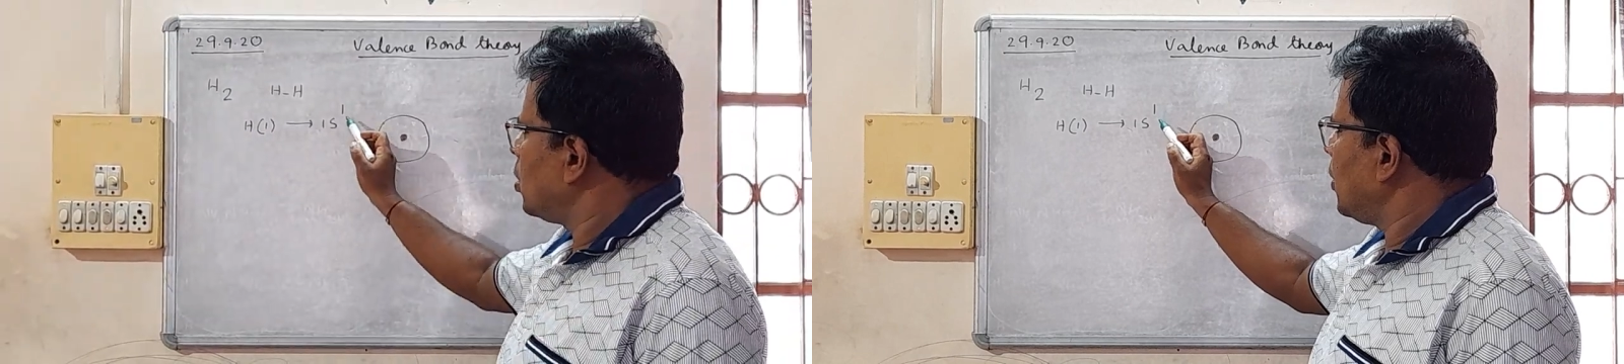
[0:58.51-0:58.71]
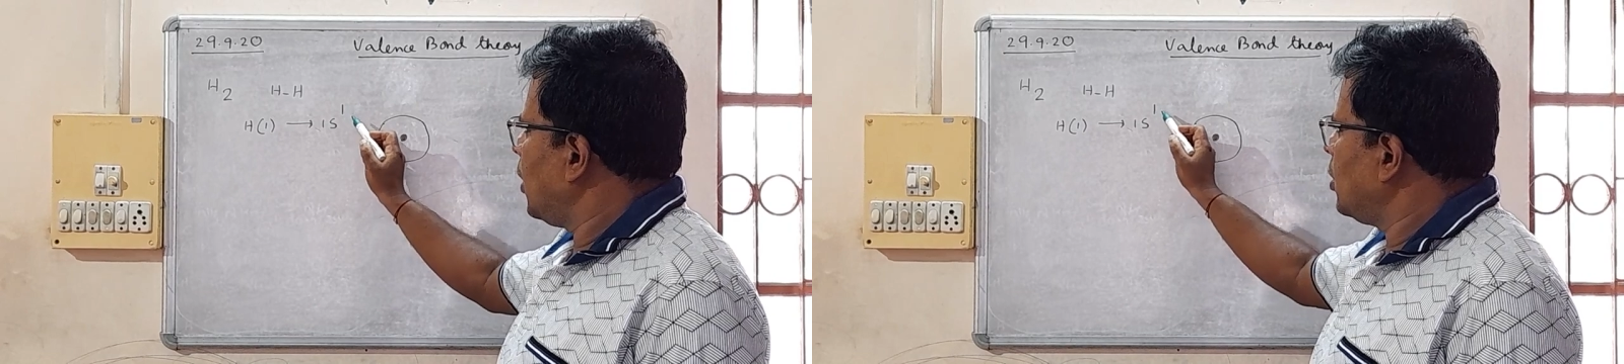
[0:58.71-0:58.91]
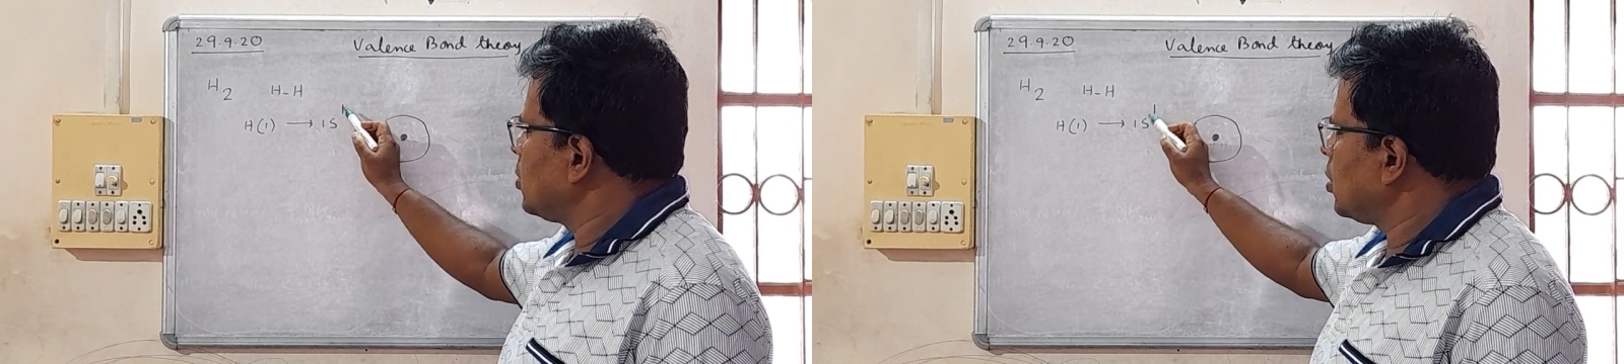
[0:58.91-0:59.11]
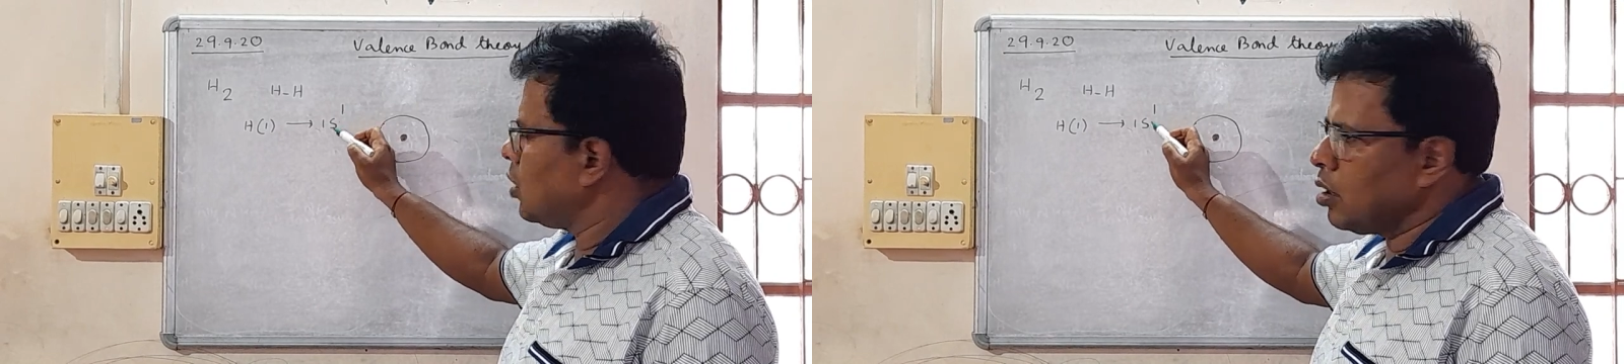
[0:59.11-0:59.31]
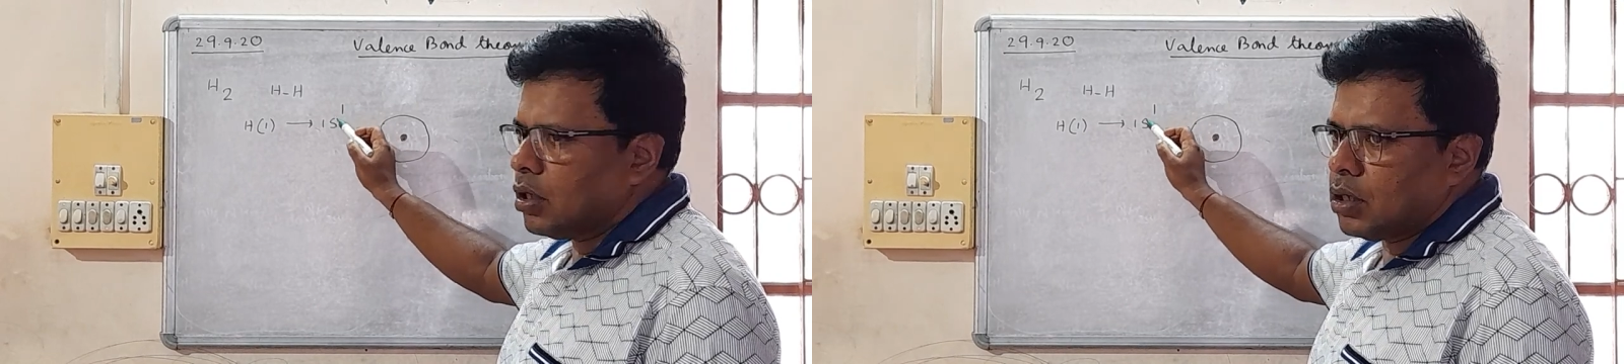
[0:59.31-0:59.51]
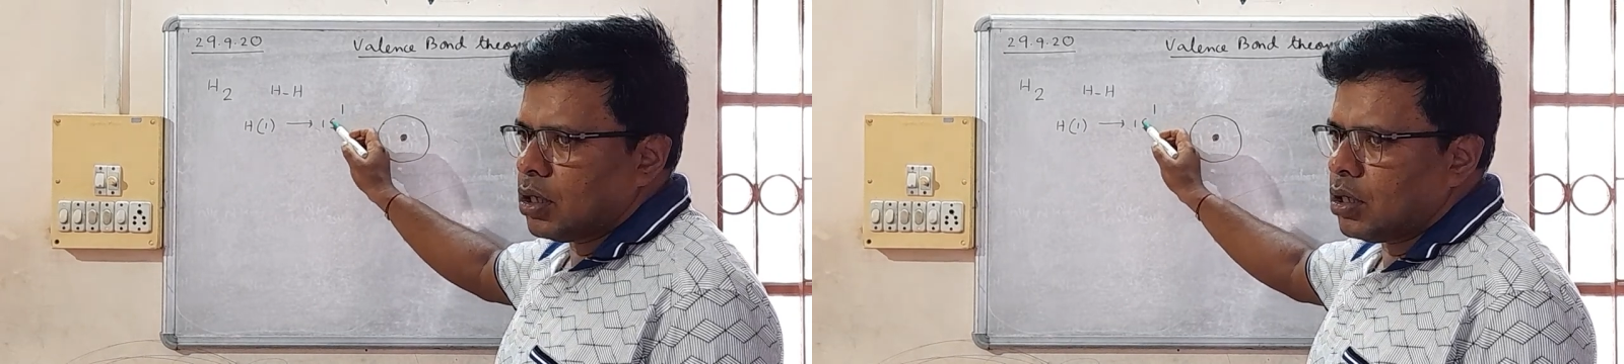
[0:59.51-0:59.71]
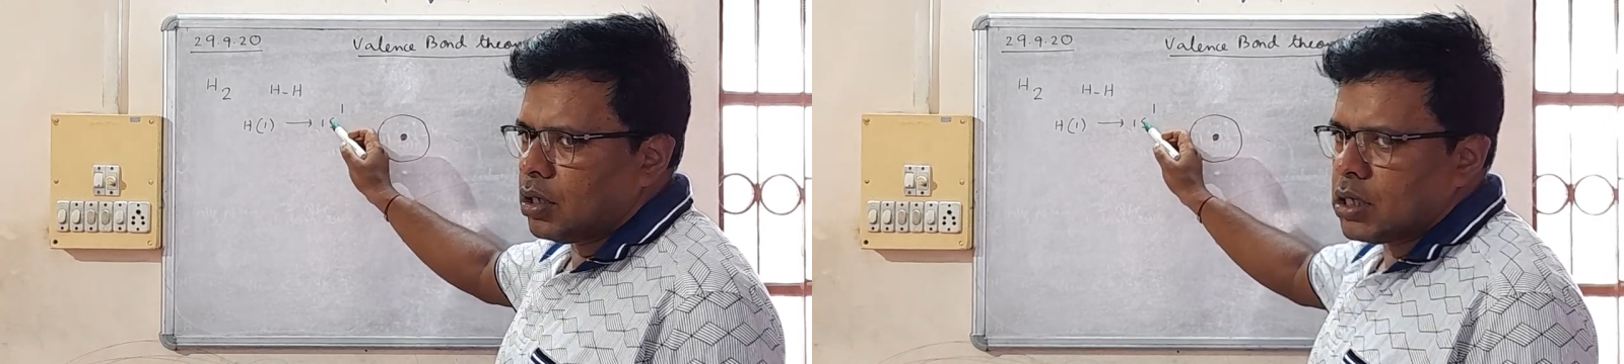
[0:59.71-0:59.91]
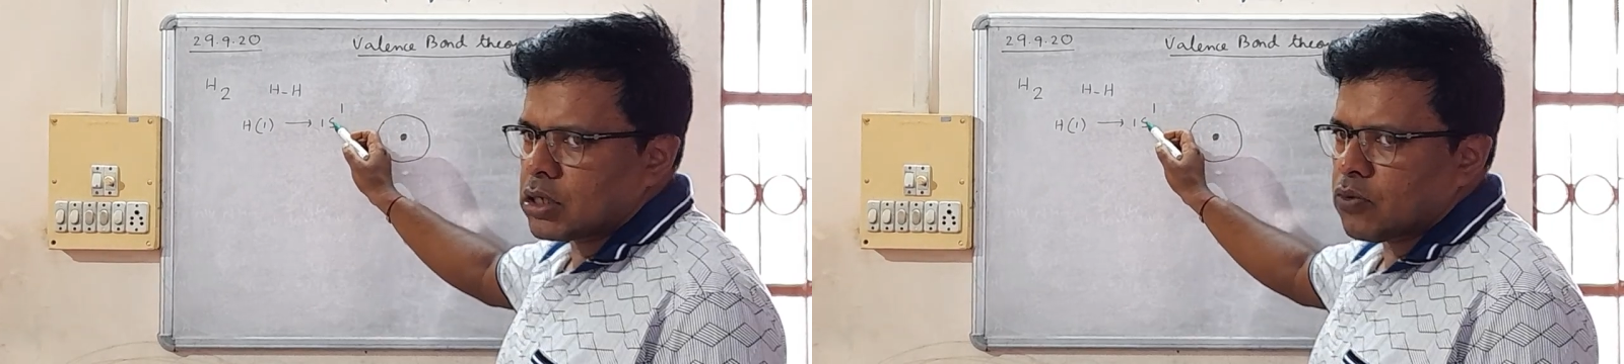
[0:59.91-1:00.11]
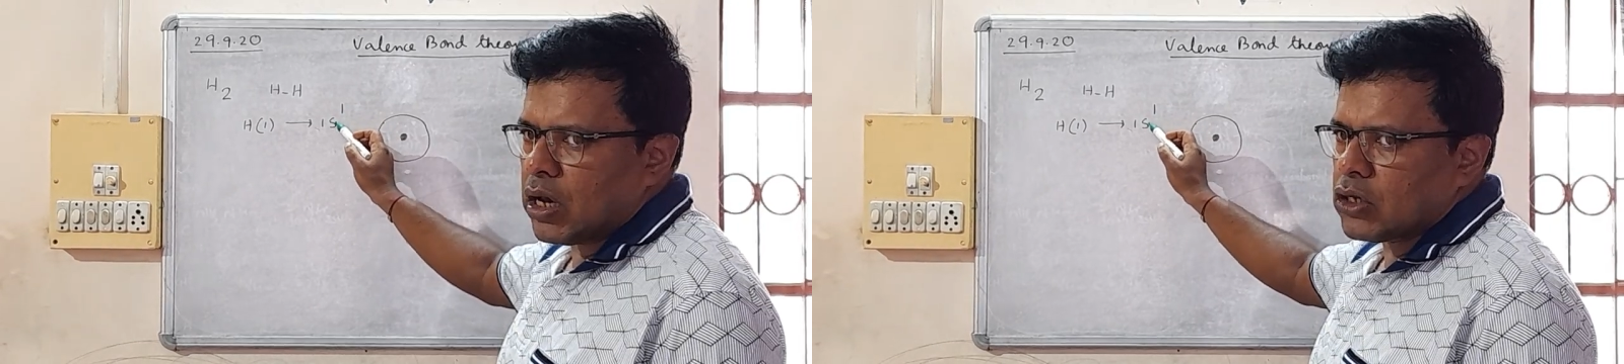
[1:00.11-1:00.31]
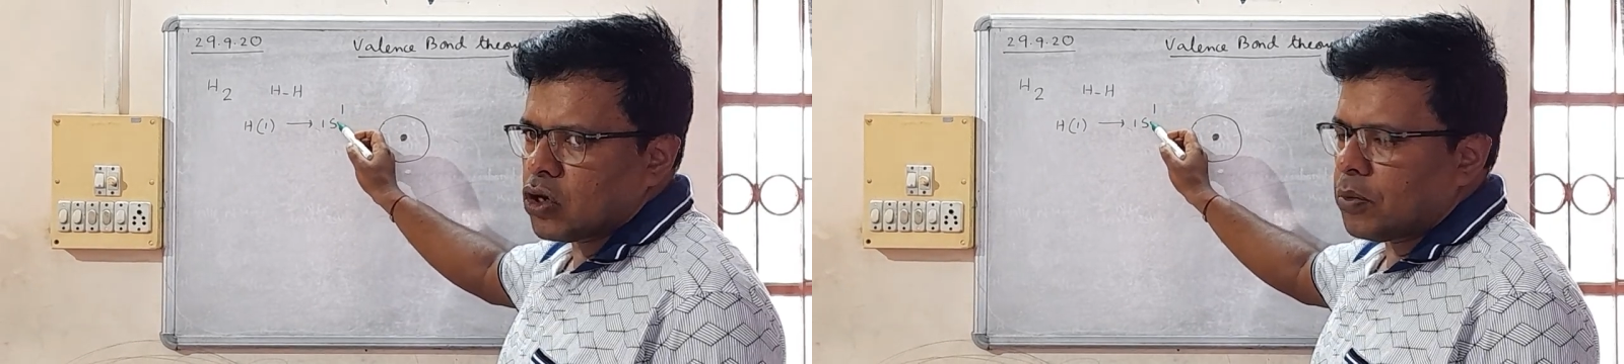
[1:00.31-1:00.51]
and this
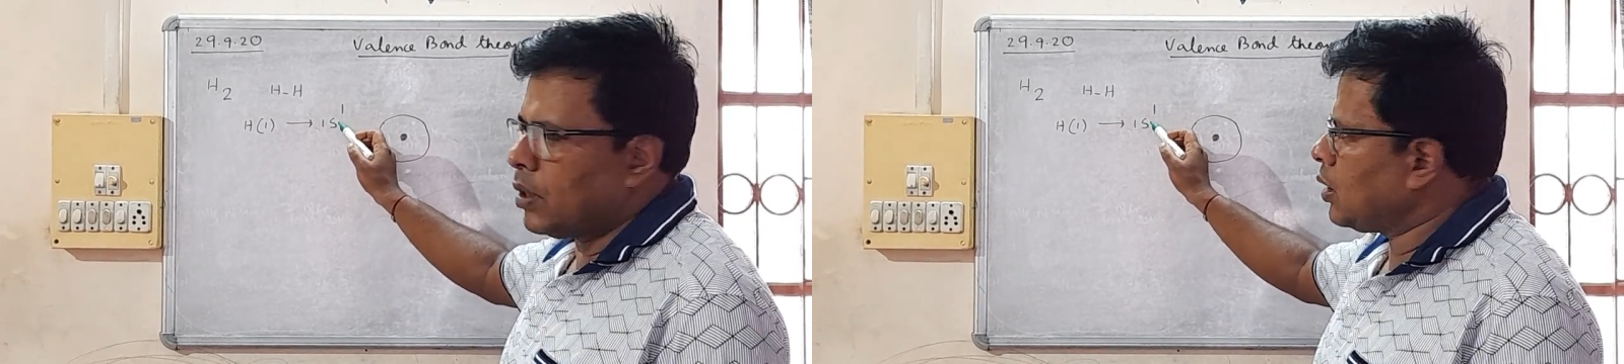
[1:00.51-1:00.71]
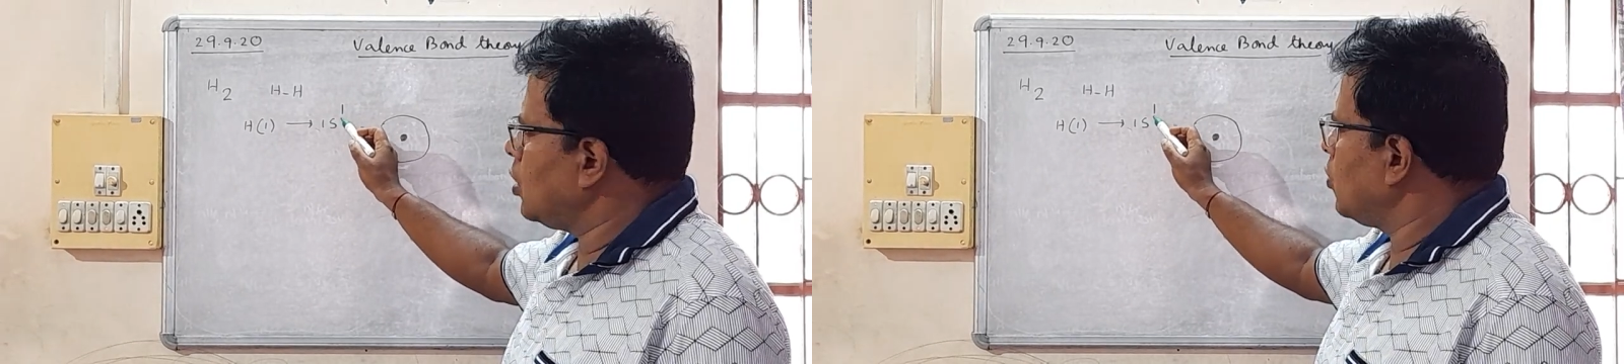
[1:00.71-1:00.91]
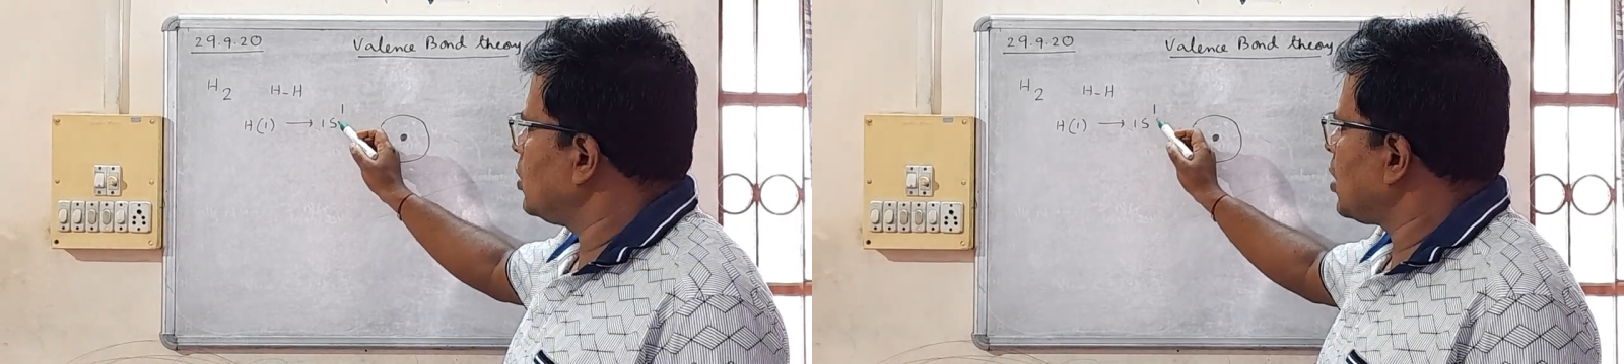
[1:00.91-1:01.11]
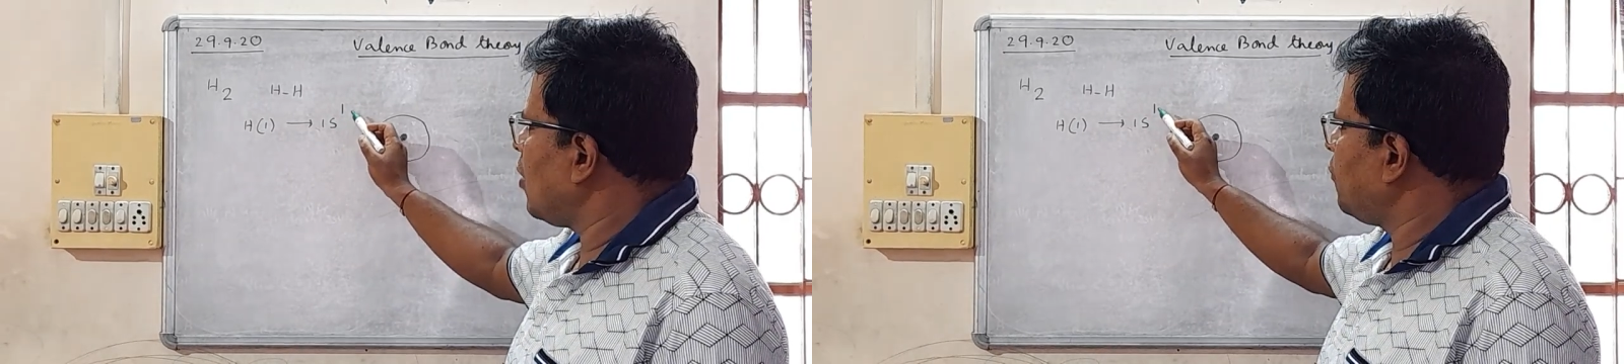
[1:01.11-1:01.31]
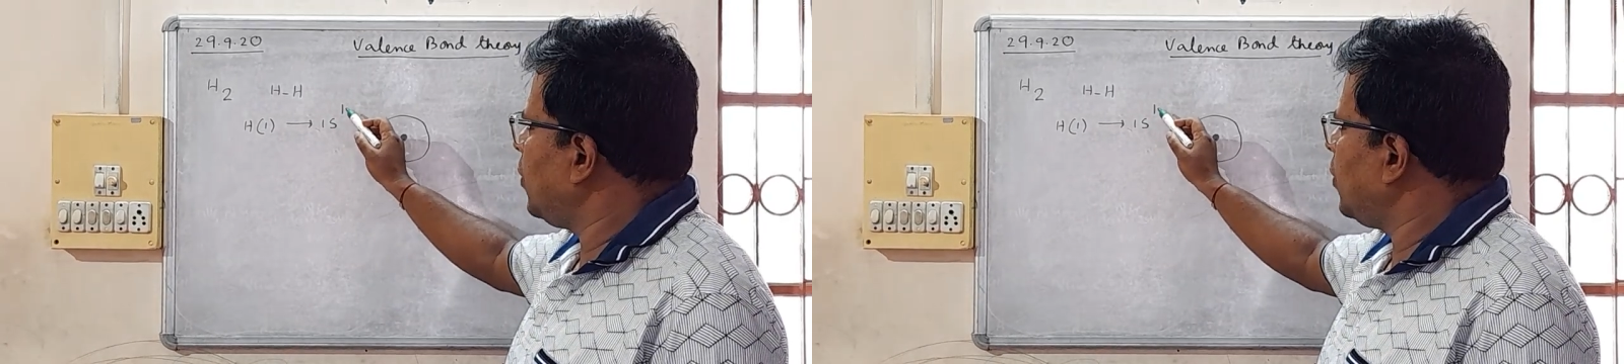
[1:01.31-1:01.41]
1s orbital is half